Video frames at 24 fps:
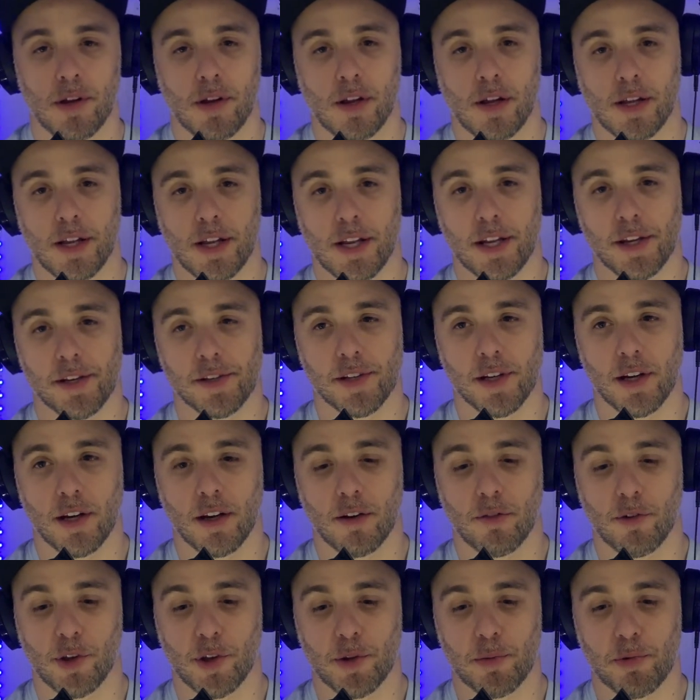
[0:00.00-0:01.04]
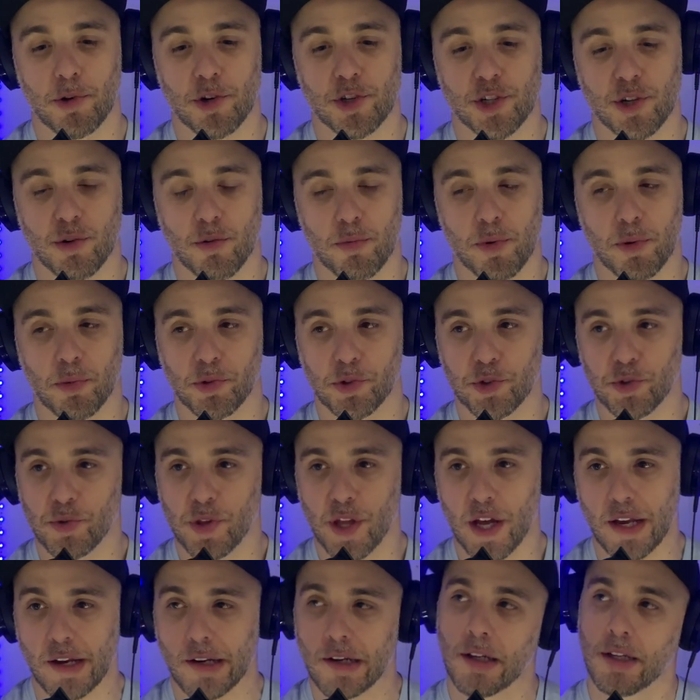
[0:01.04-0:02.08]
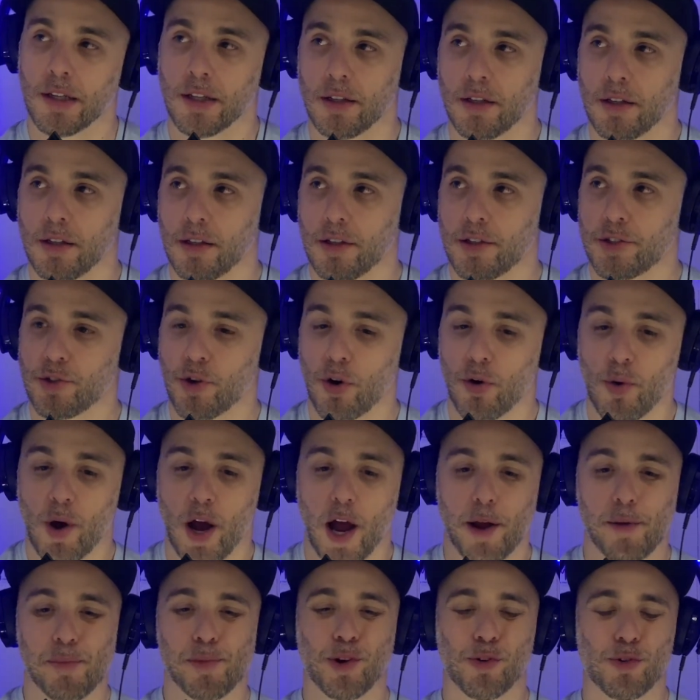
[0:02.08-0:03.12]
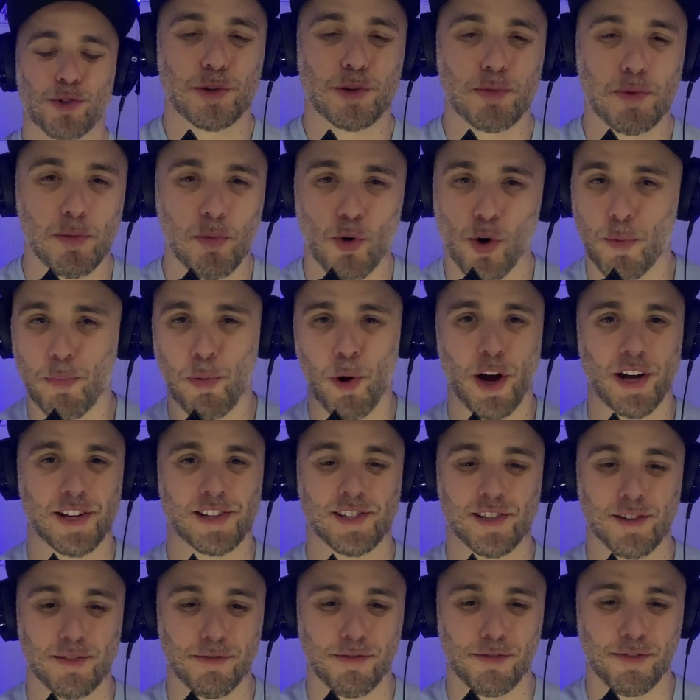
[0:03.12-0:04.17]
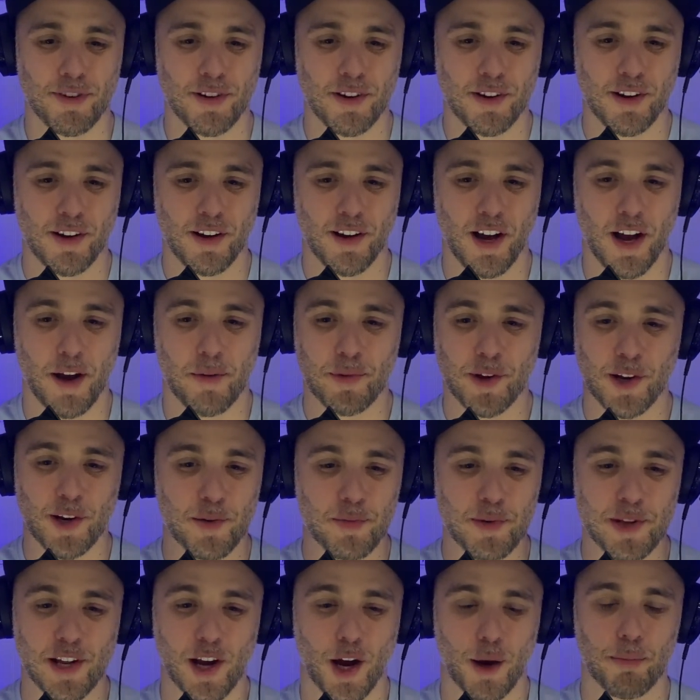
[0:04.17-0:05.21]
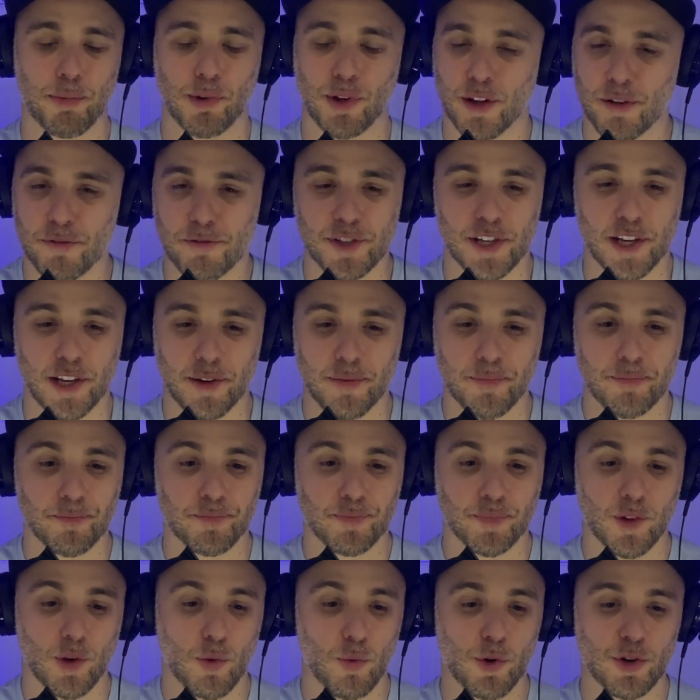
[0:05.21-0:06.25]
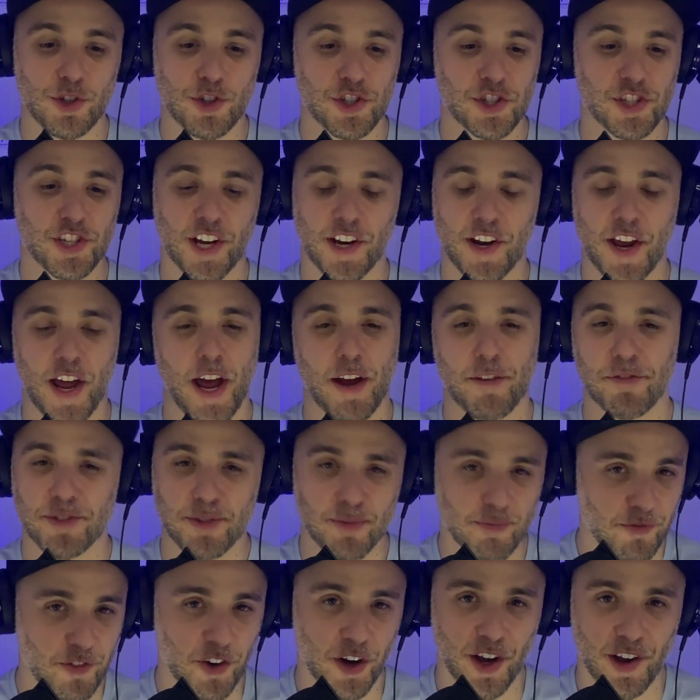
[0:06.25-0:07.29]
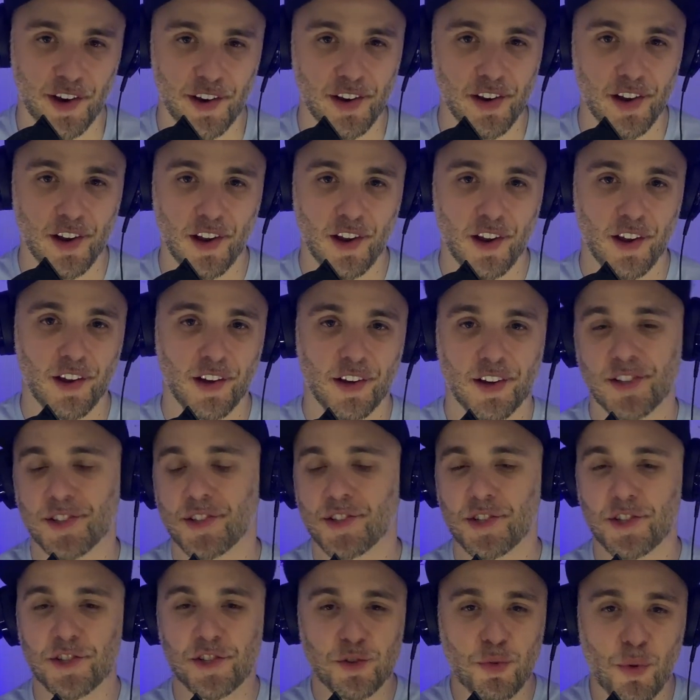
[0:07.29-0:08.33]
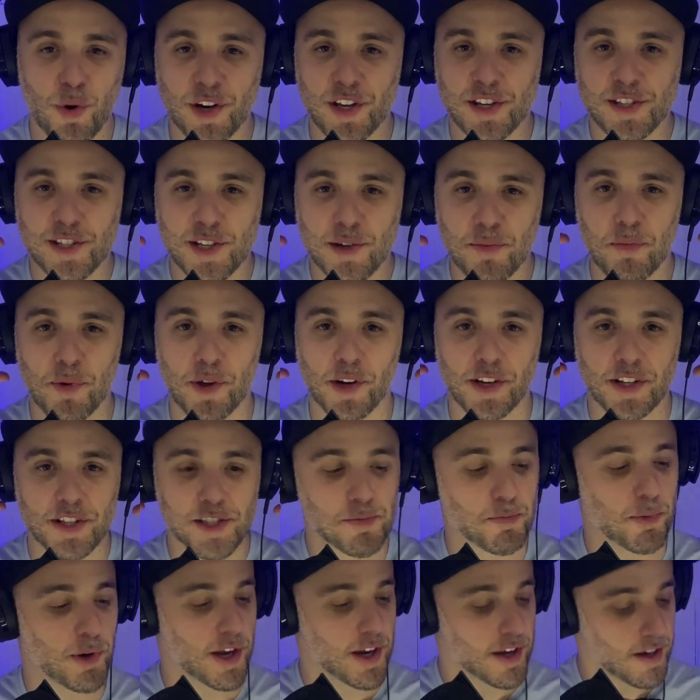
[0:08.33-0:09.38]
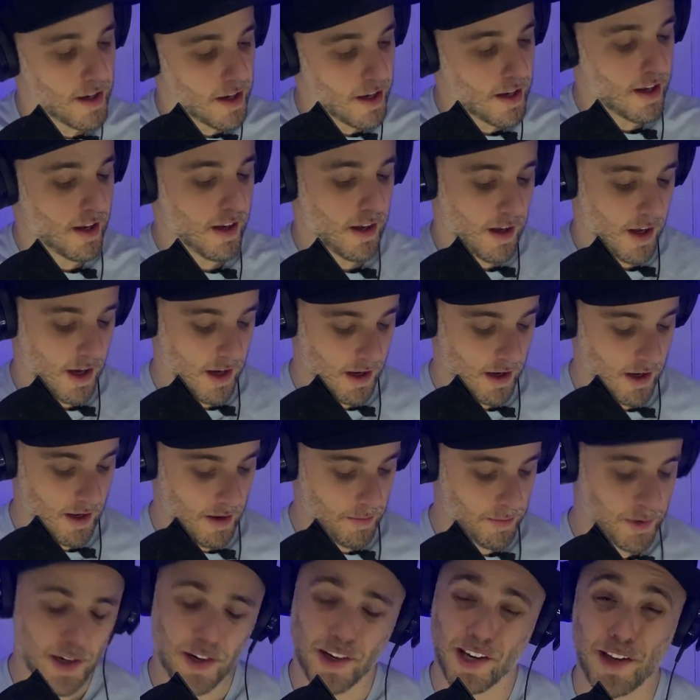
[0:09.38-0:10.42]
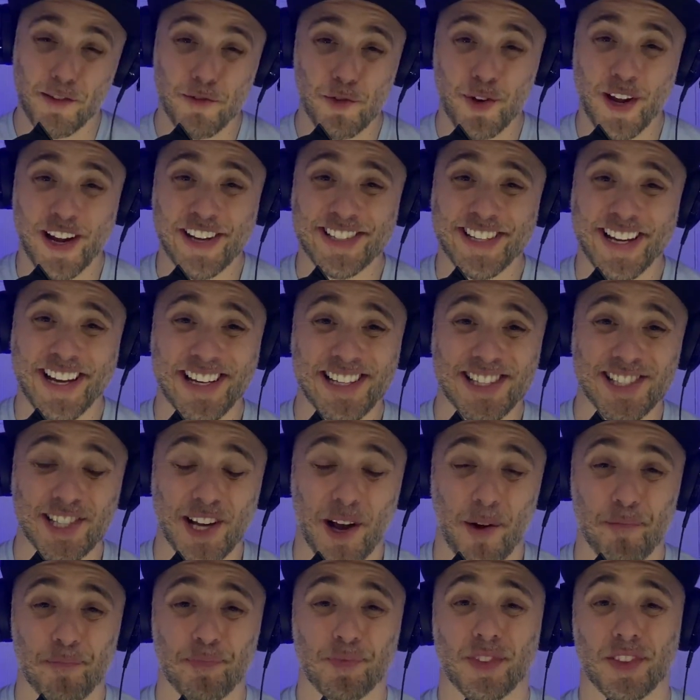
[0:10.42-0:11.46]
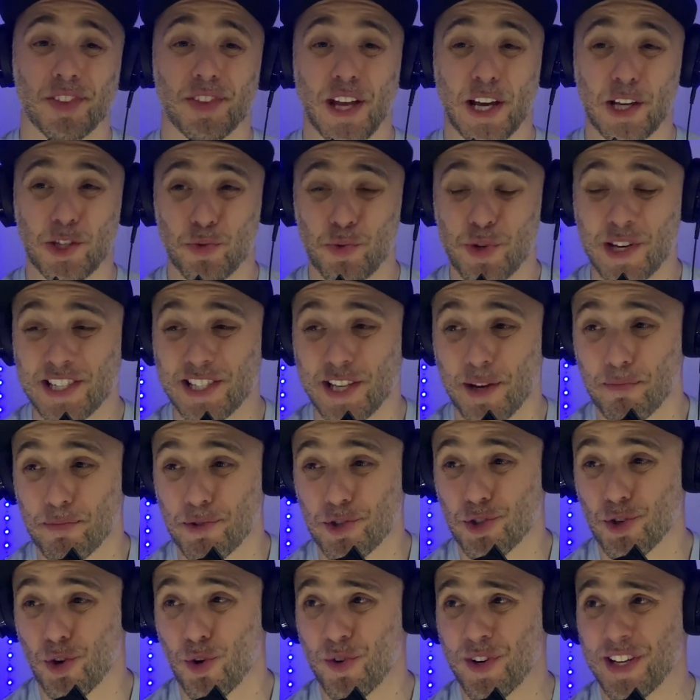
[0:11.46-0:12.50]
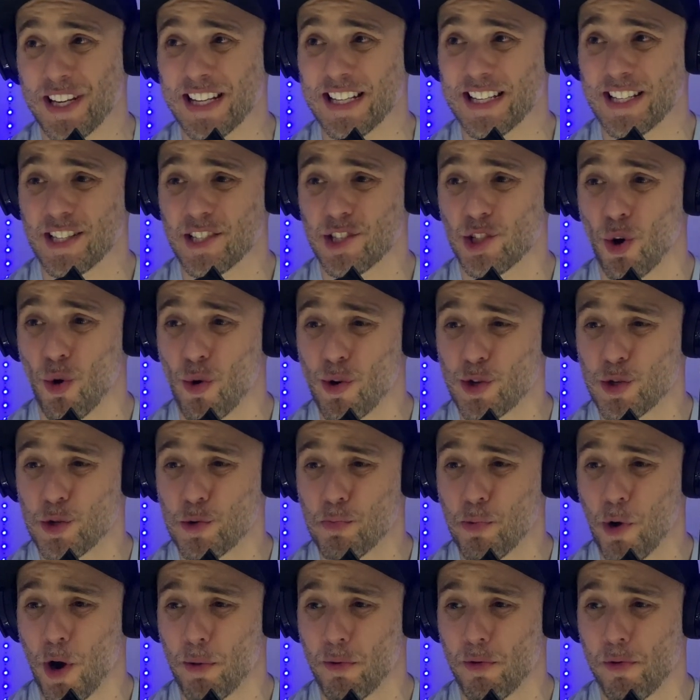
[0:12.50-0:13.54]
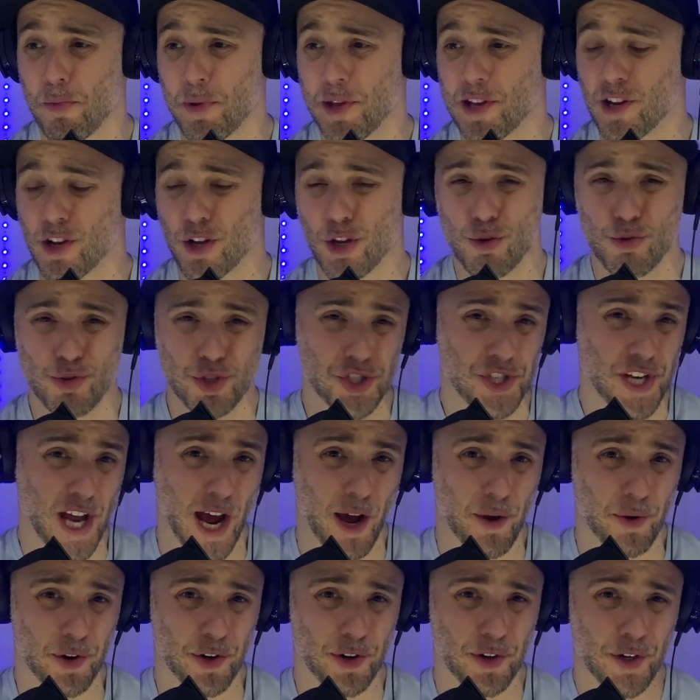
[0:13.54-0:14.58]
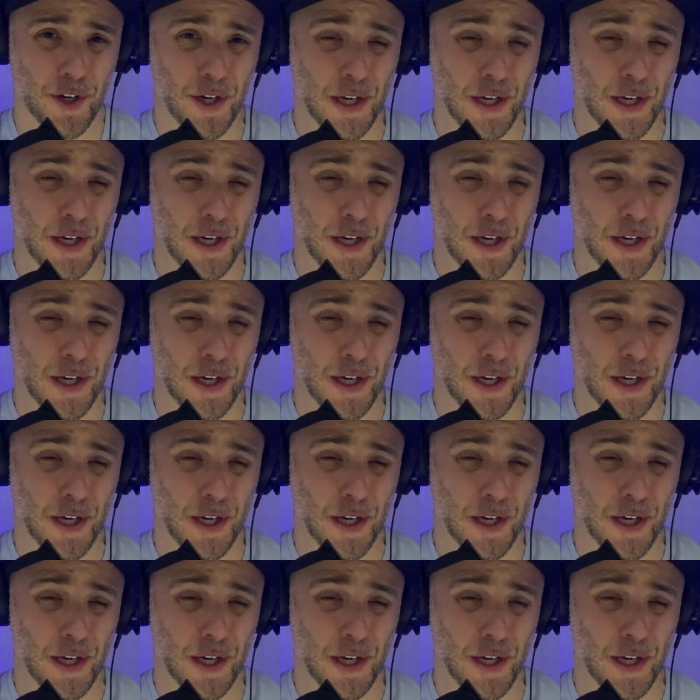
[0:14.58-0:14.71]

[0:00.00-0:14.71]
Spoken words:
And I really appreciate when people do that. So I'm going more positive. I'm going to be uplifting. We're just going to have some fun because this is 20TIMinutes. But I'm going to give you guys a heads up. Next week's episode is going to probably be a huge downer.